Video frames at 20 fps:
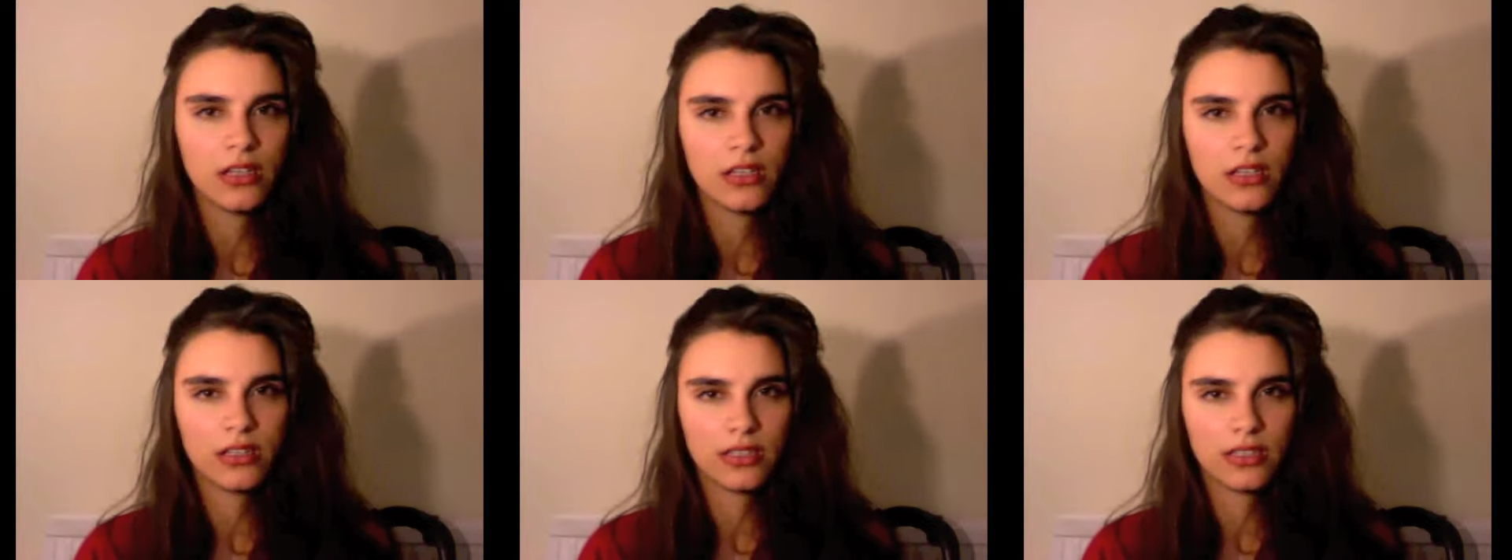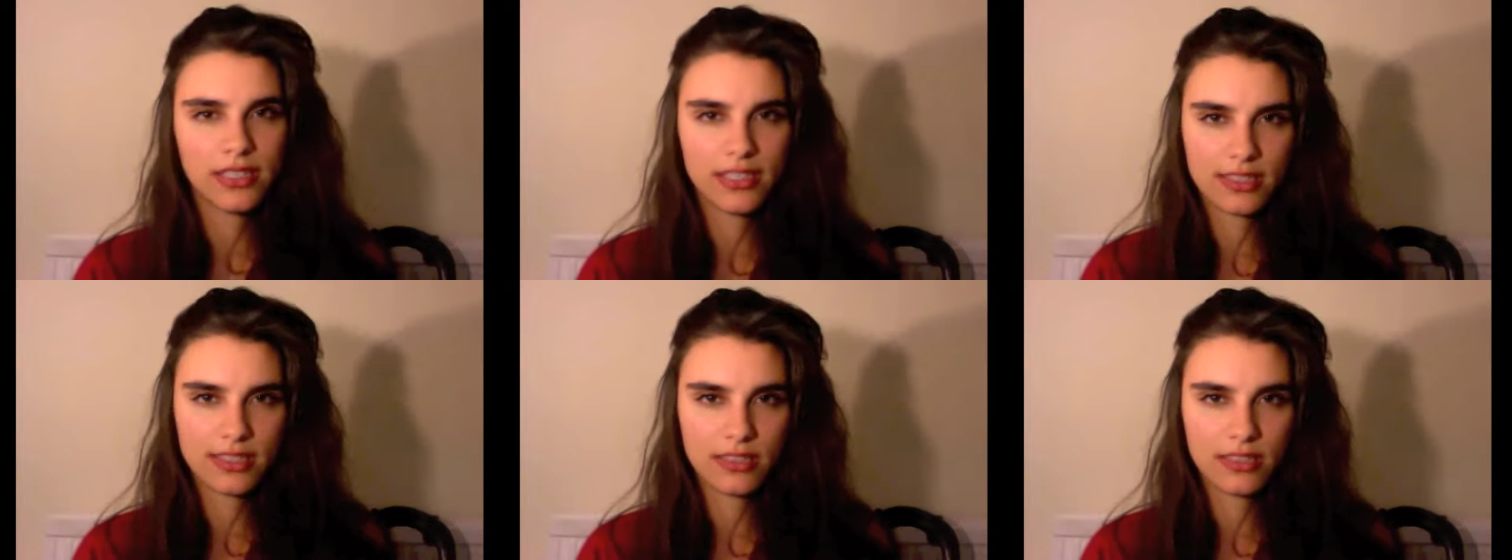Oh
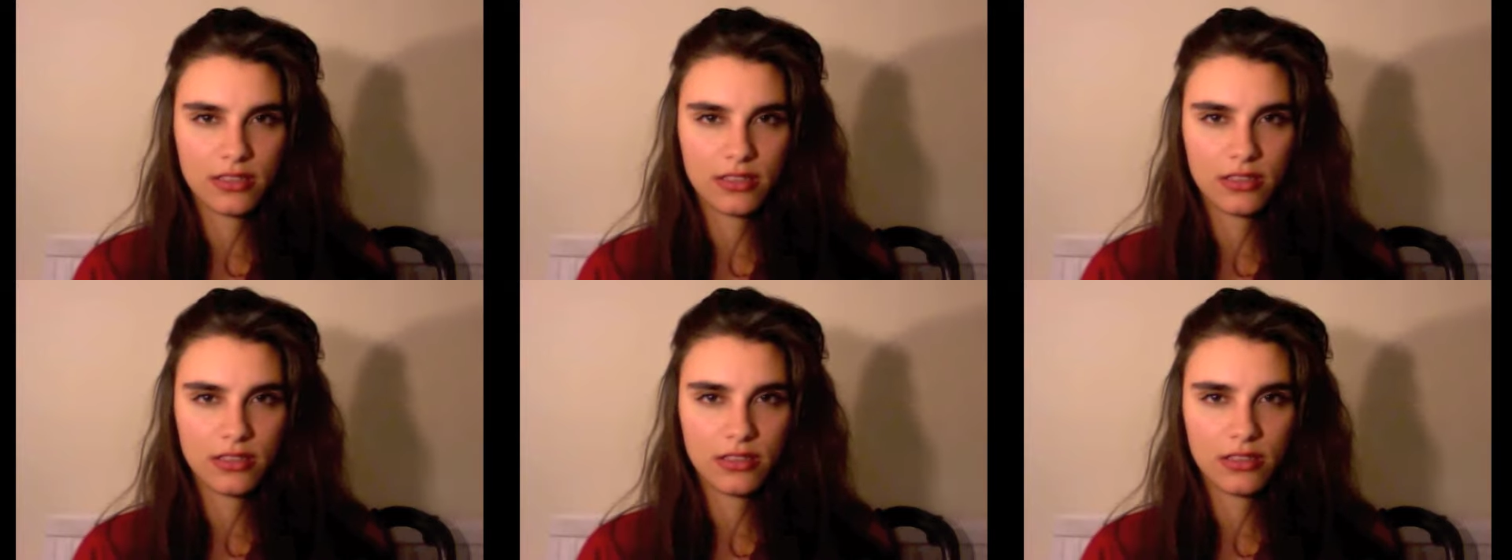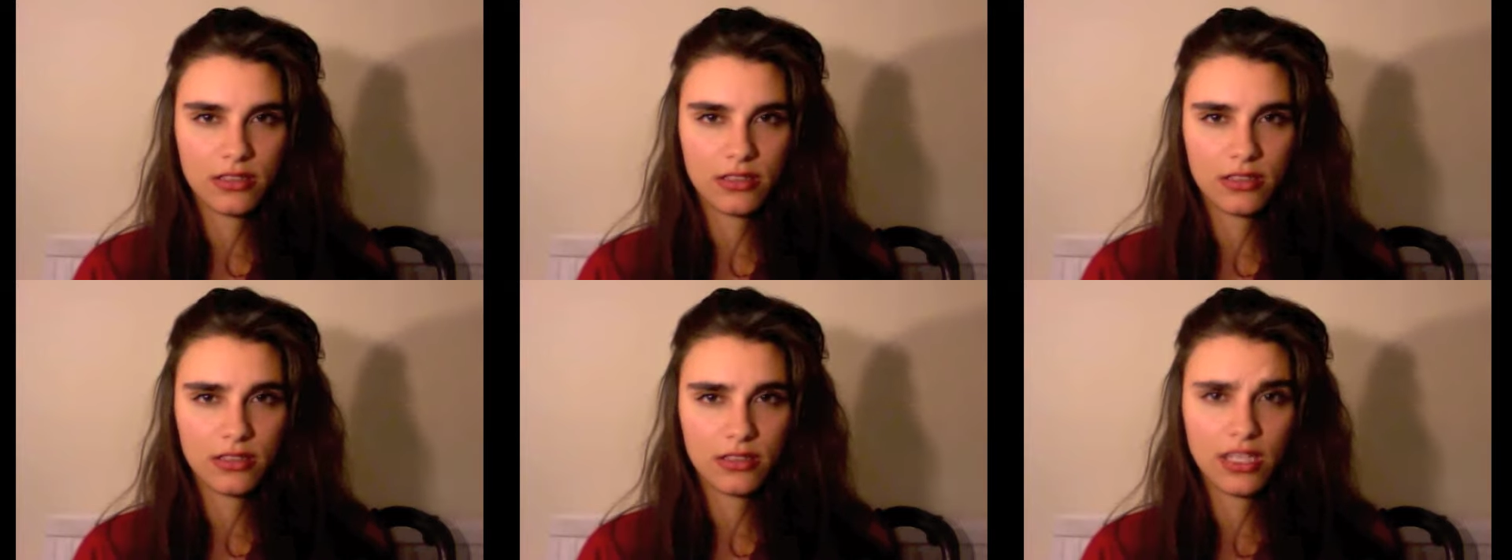yes,
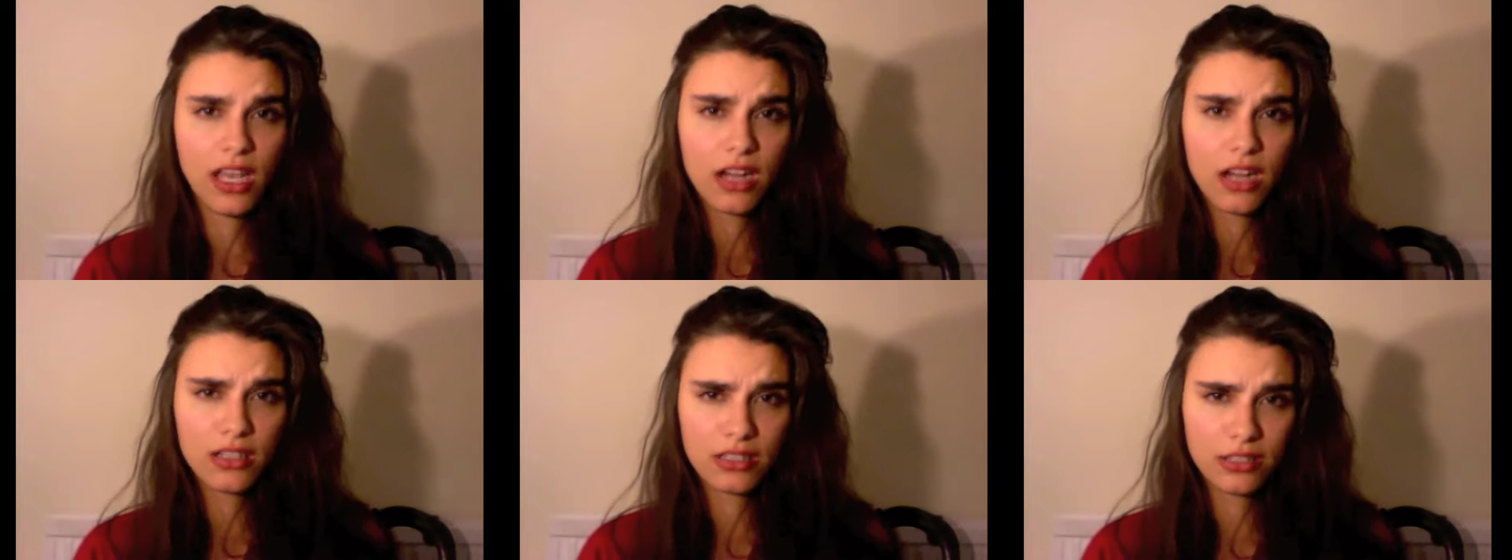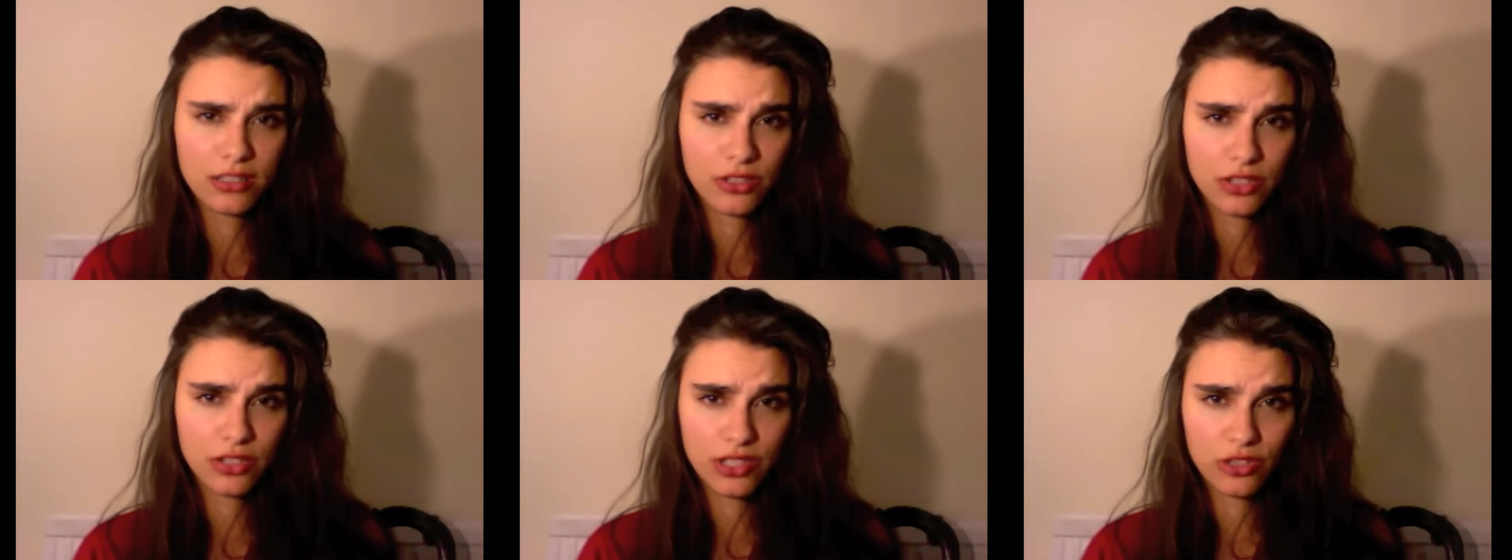the
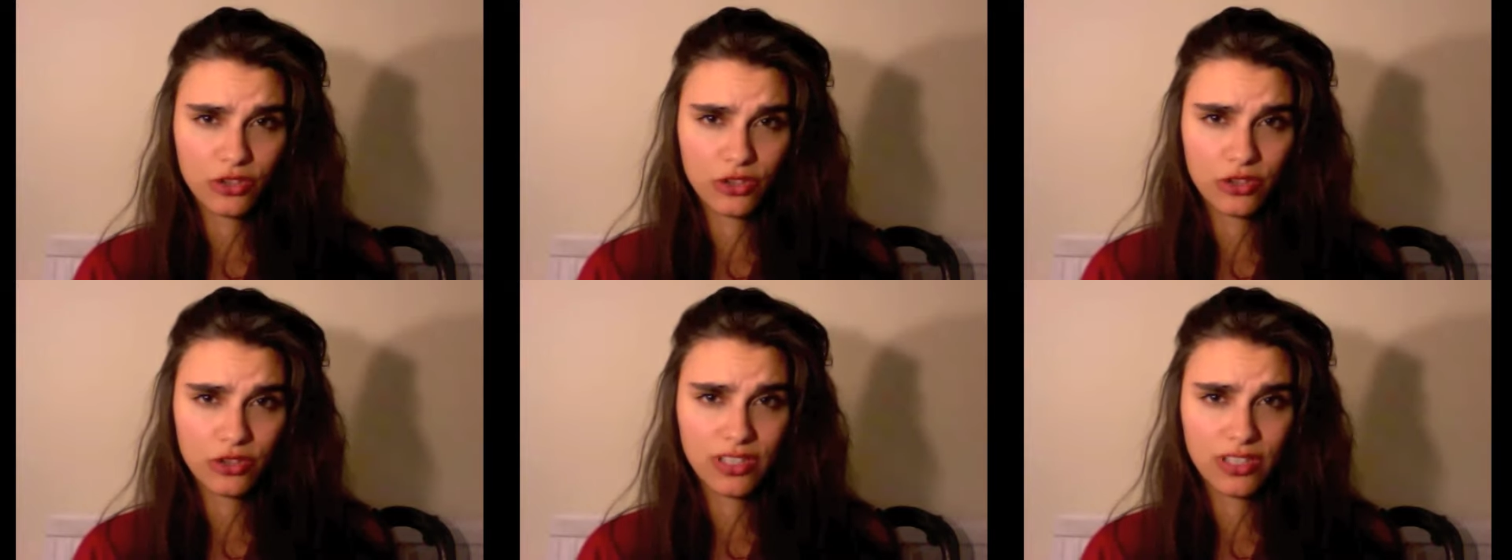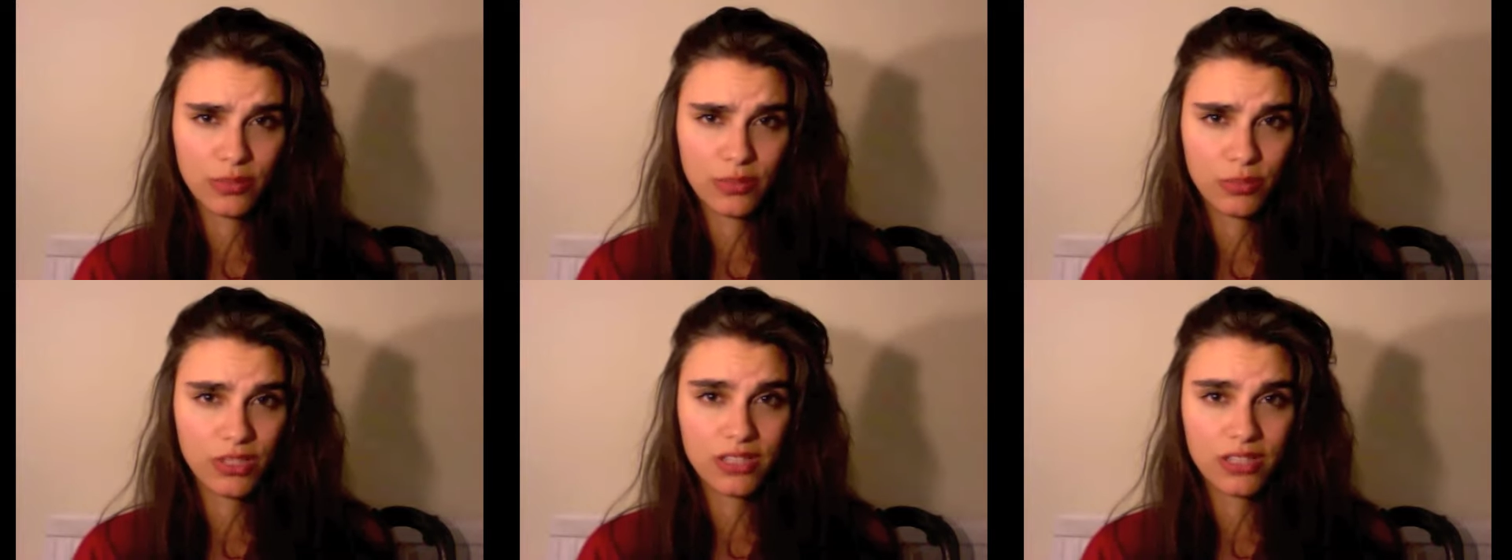architecture
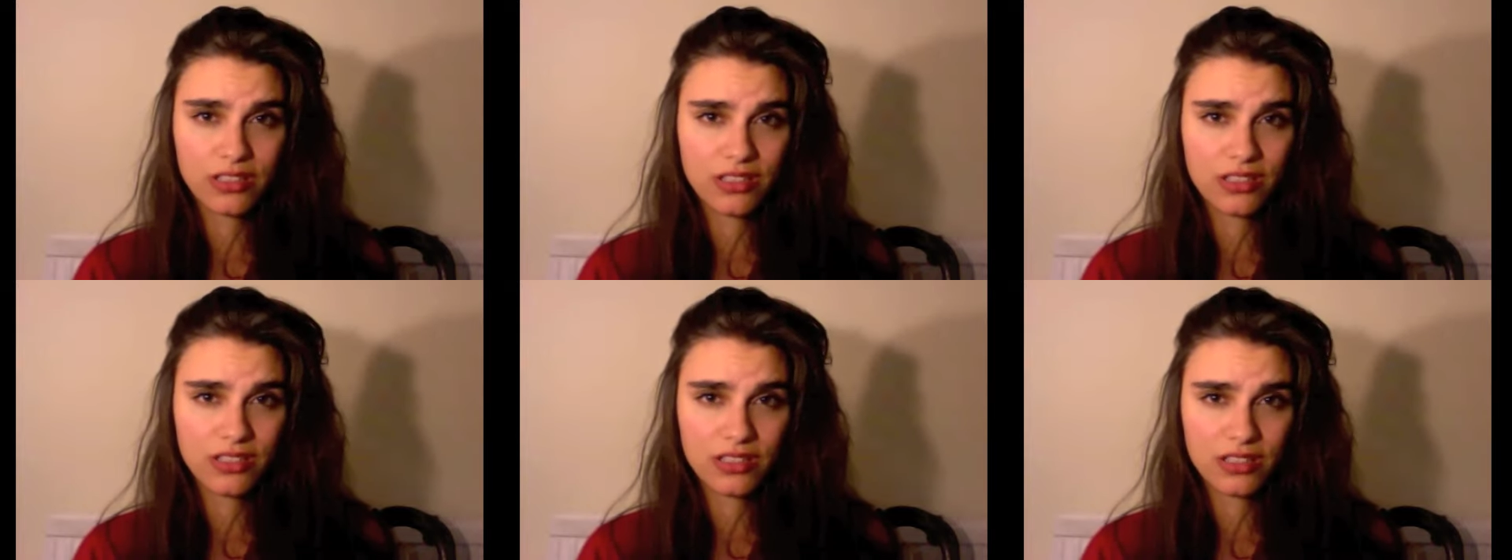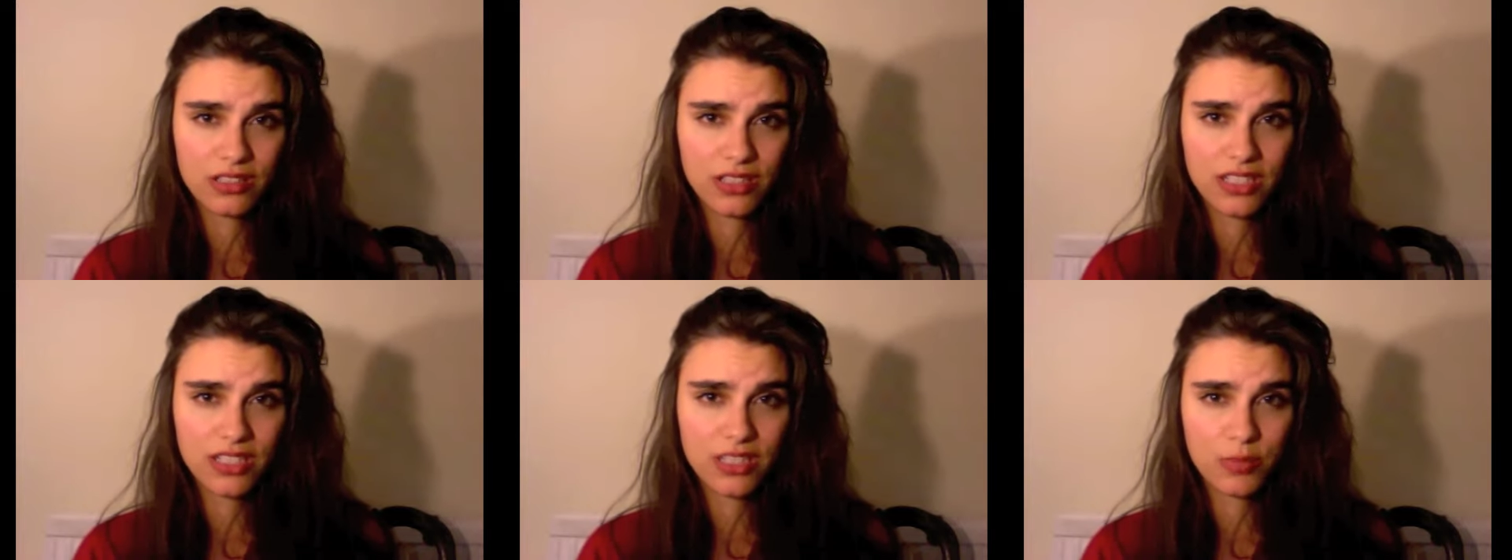in Paris is
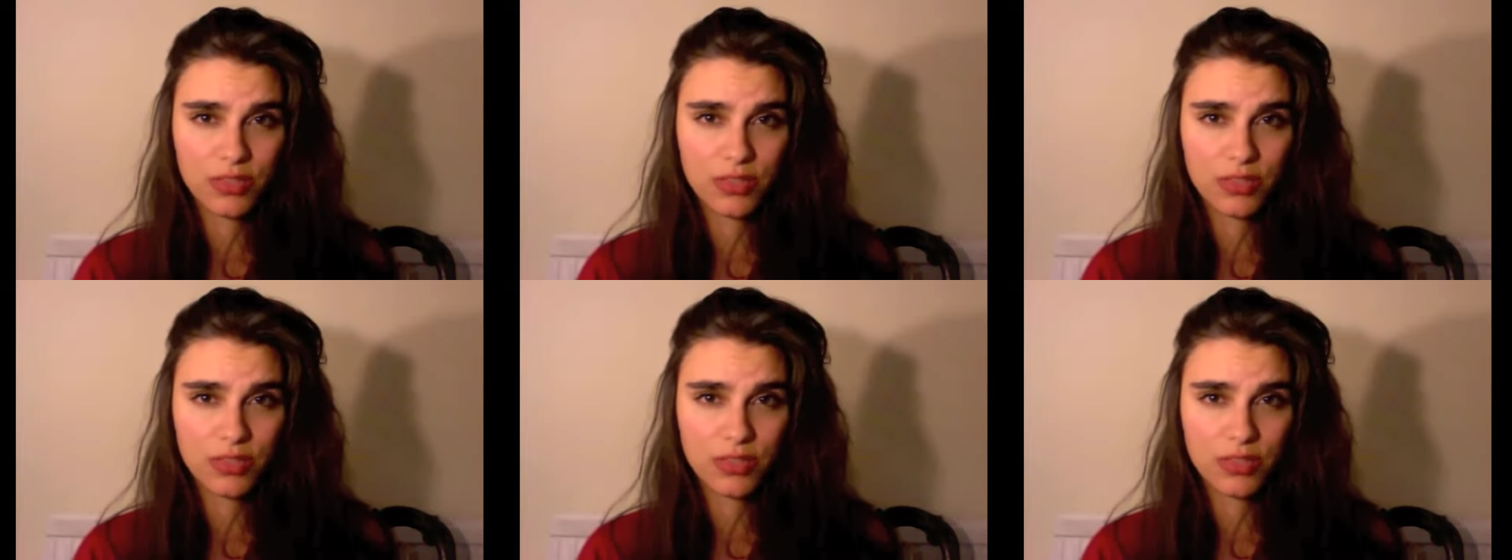nice,